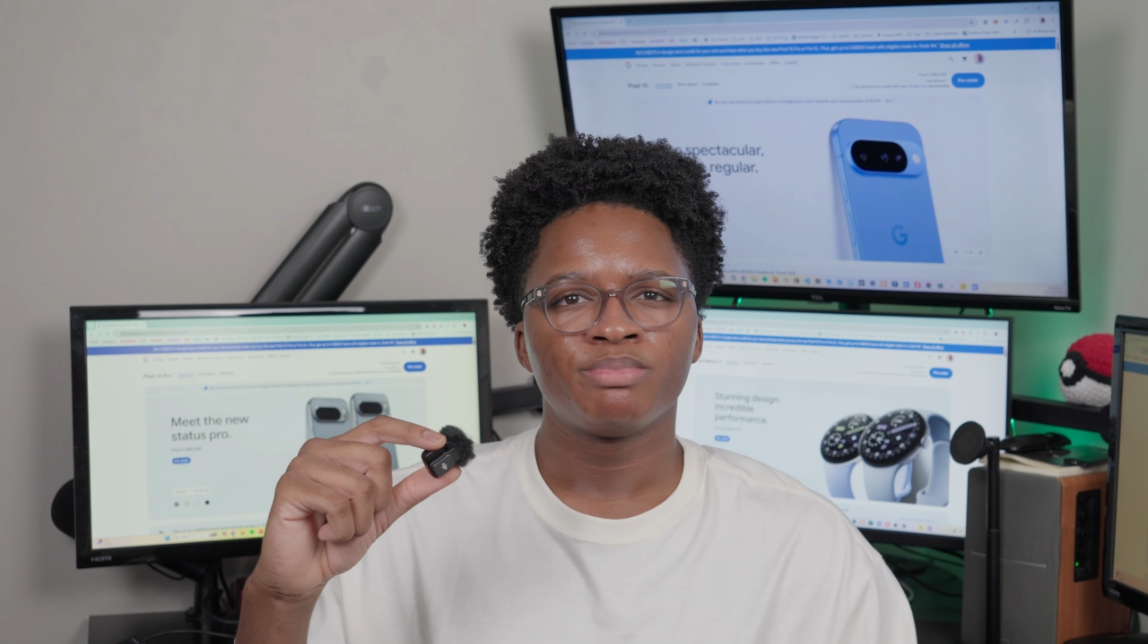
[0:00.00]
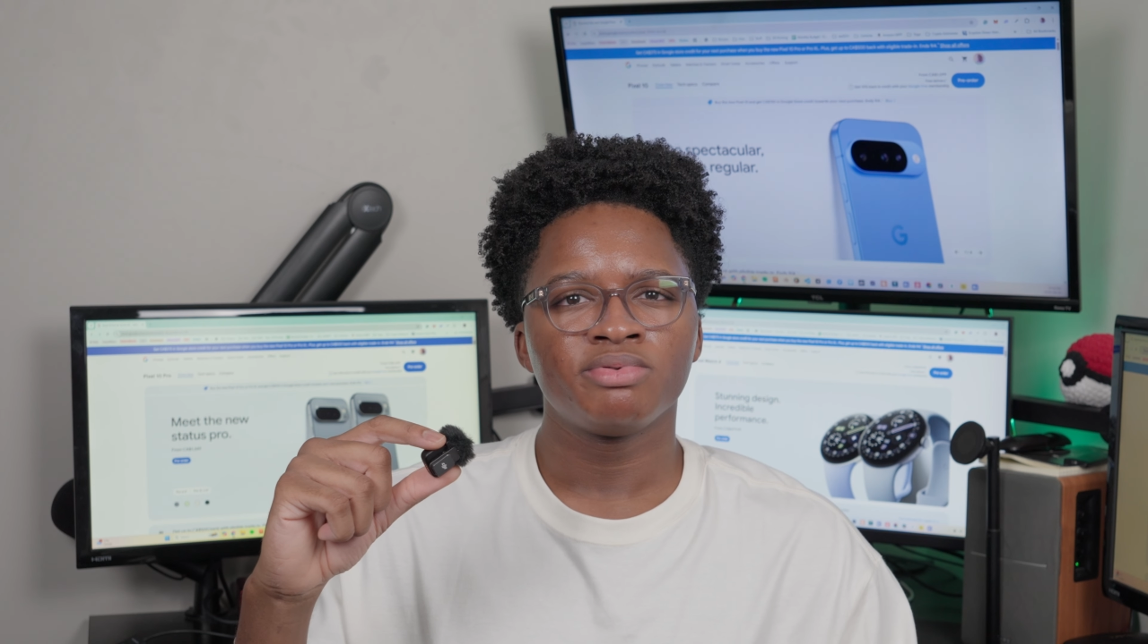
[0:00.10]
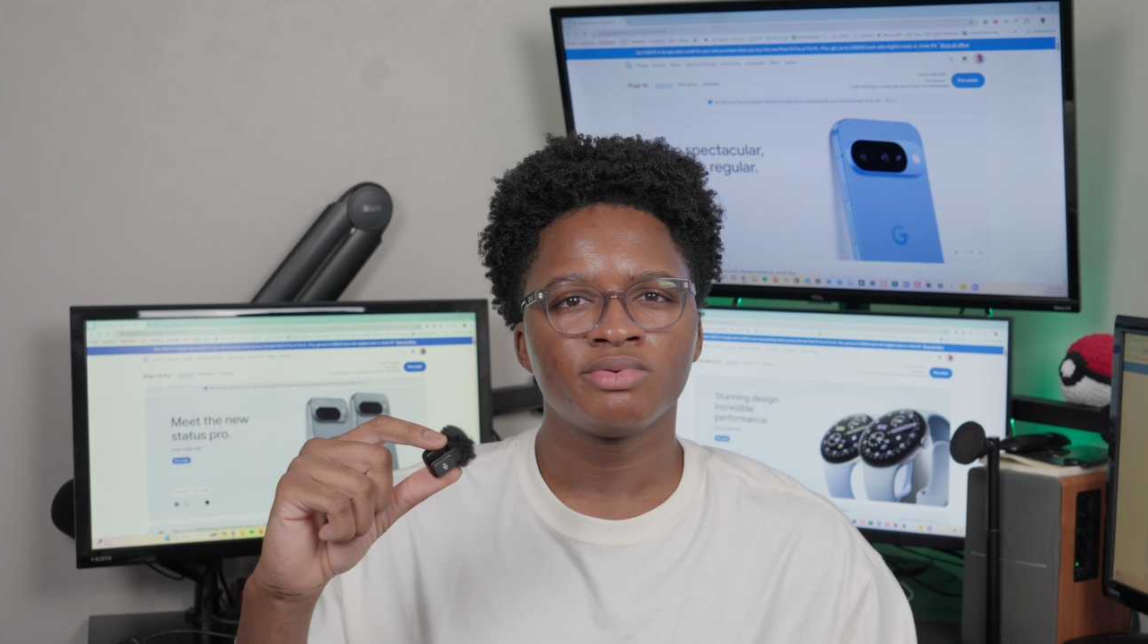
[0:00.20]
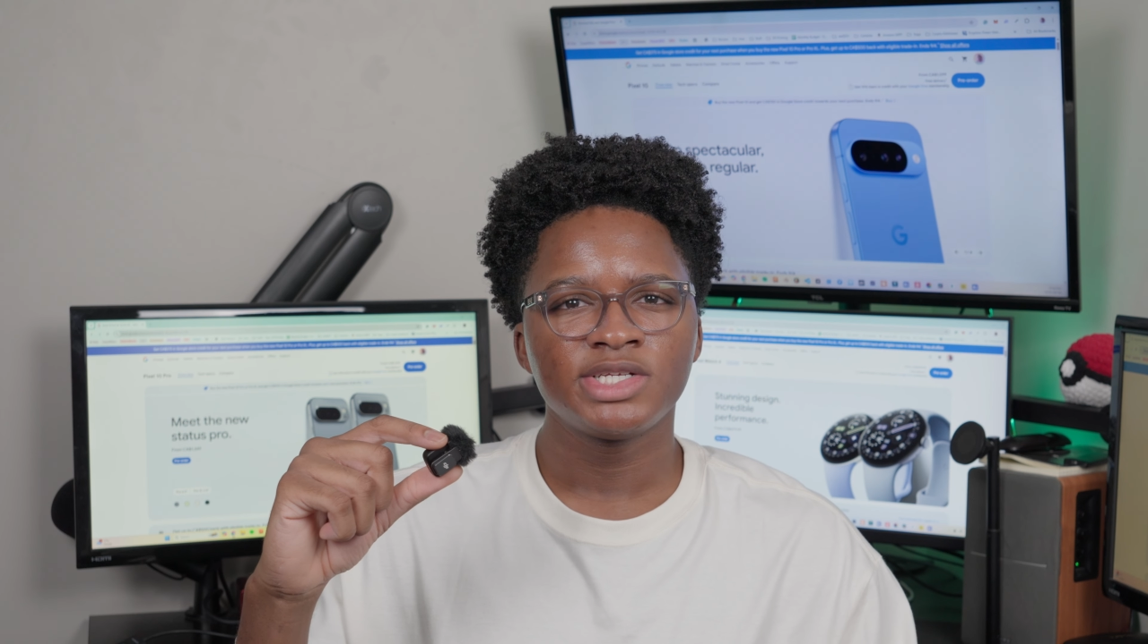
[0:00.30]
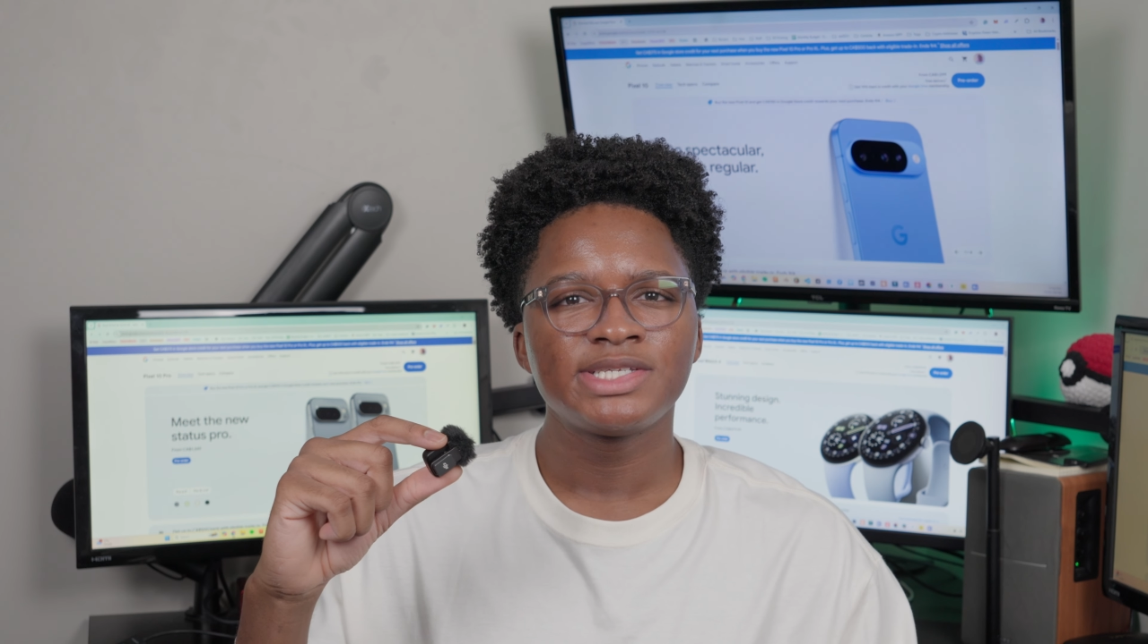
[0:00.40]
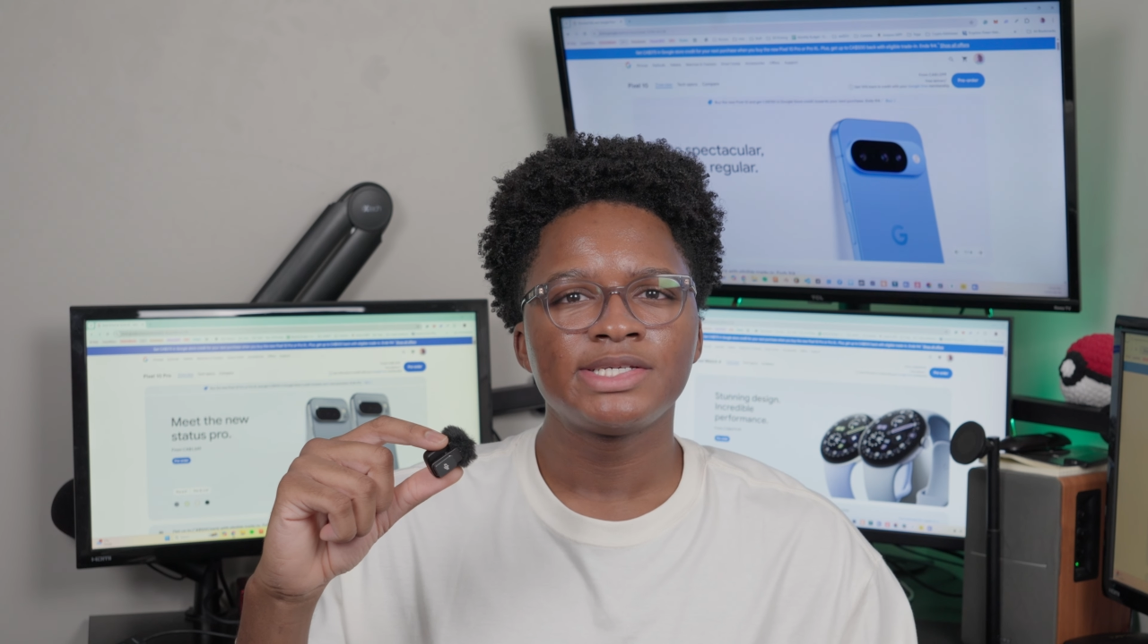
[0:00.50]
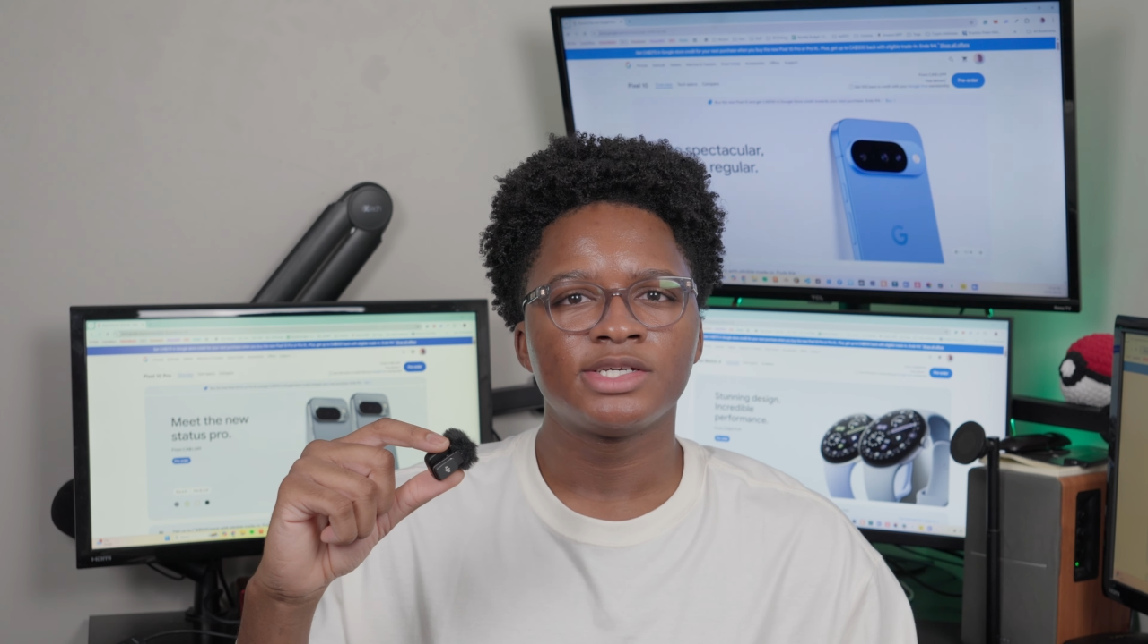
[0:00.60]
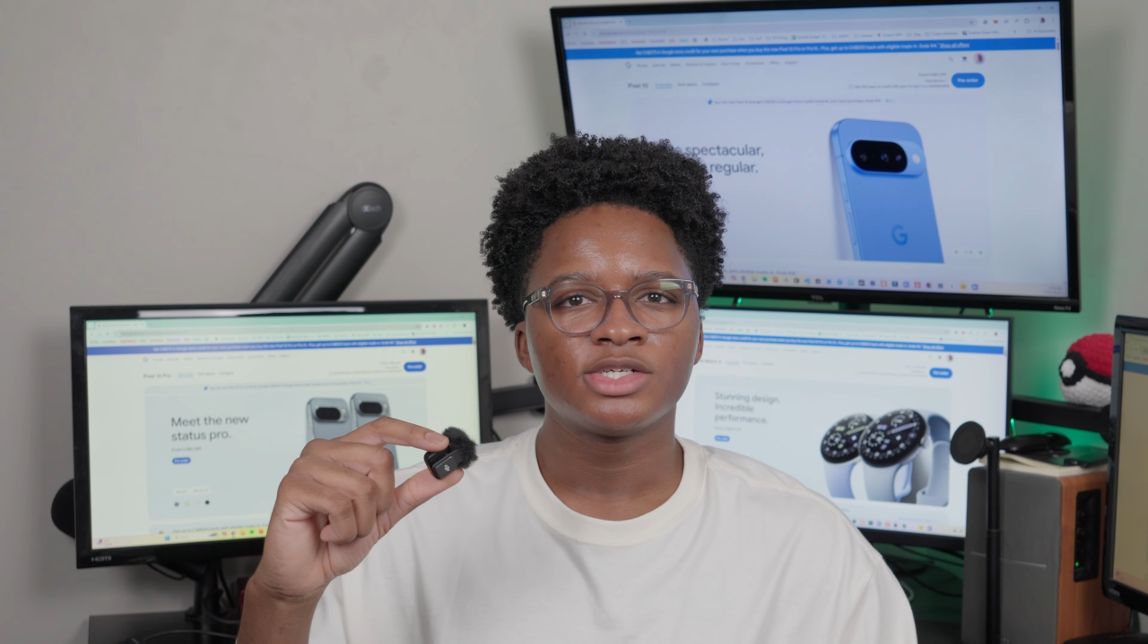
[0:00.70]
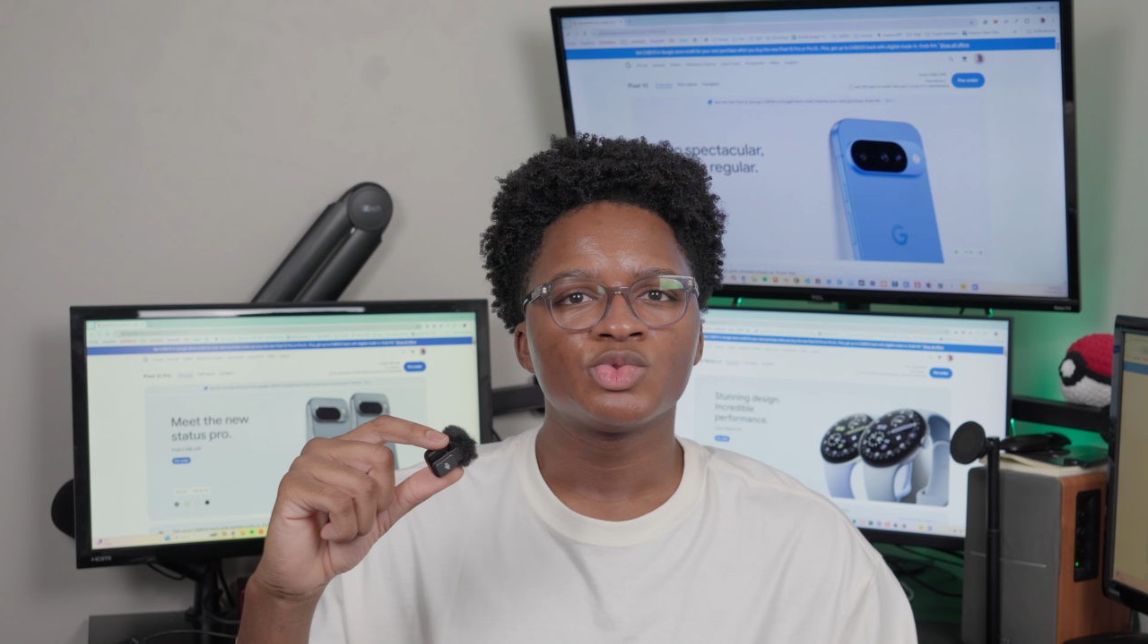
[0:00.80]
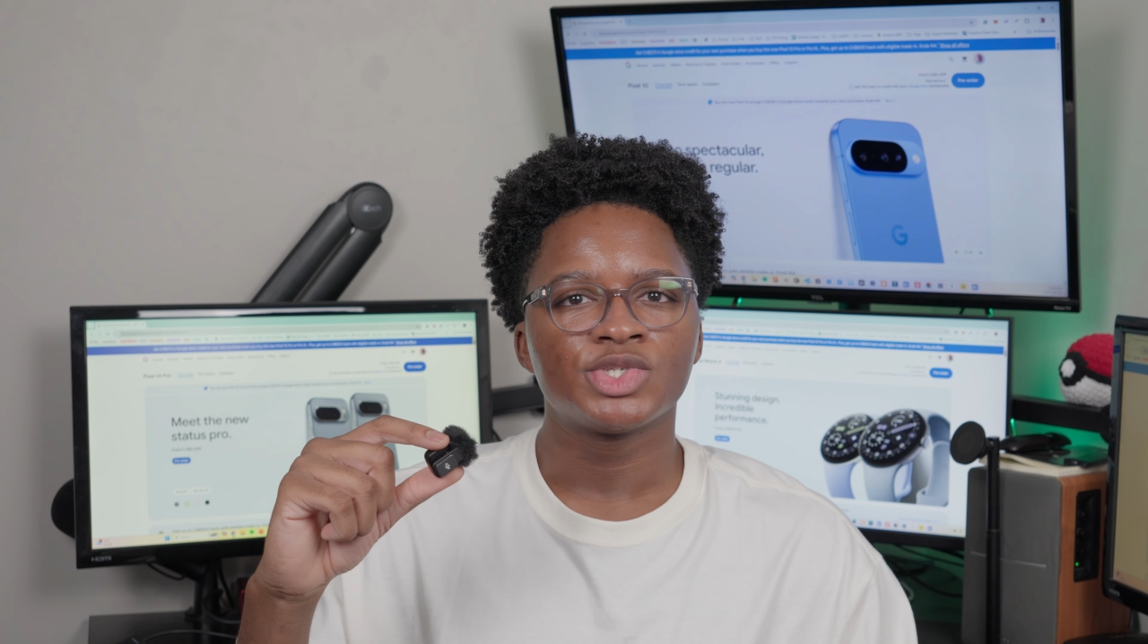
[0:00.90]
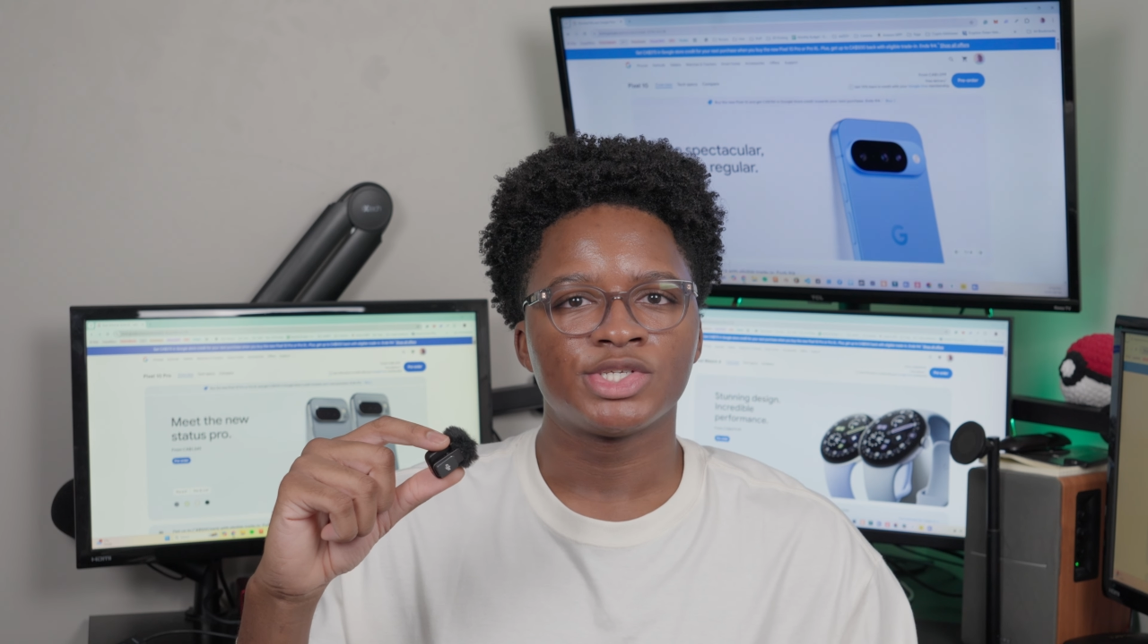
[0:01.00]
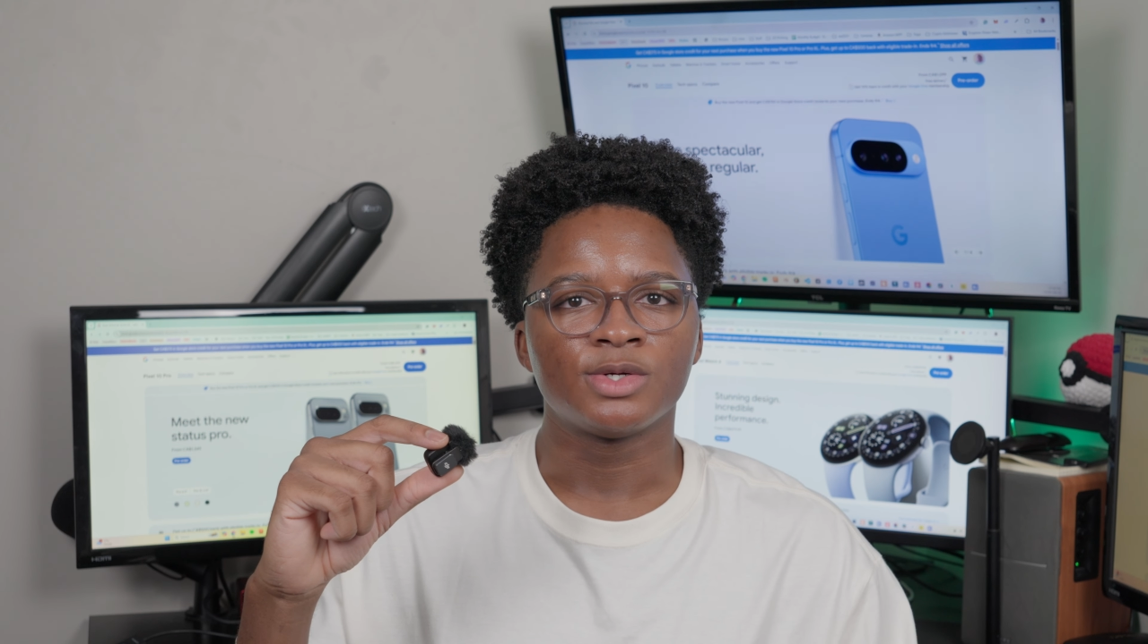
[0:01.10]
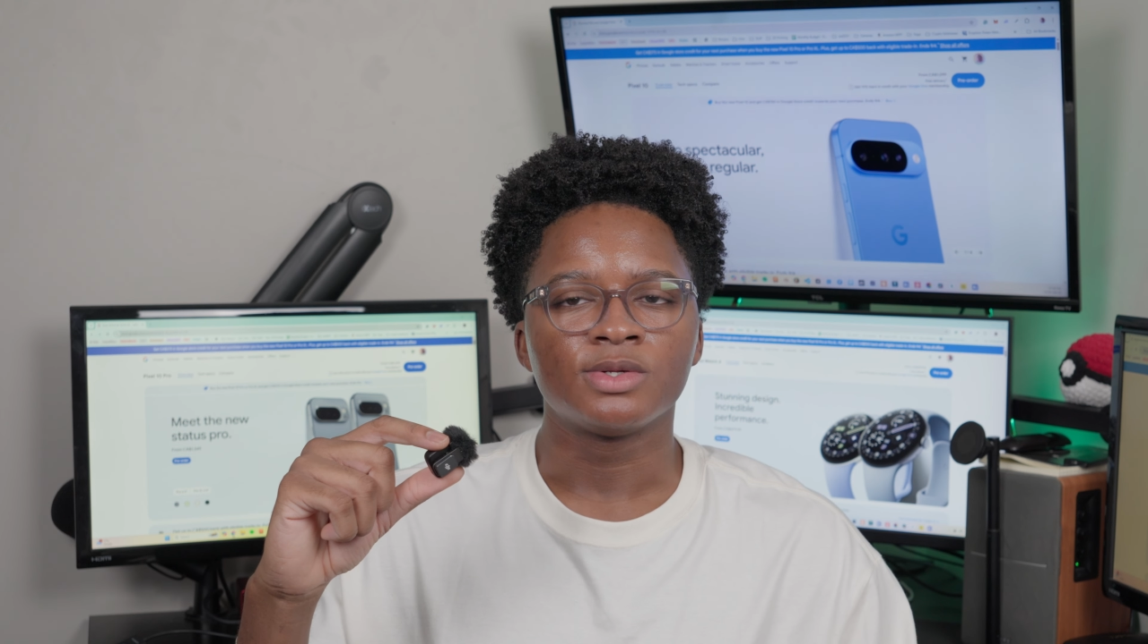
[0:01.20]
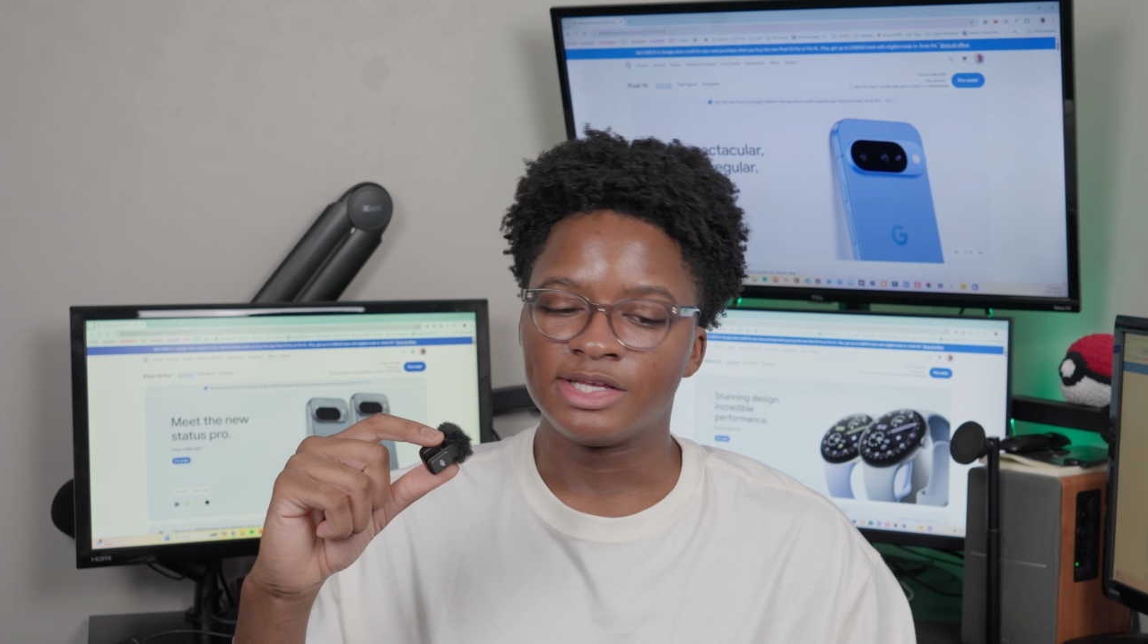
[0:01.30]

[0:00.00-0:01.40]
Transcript: pretty good result.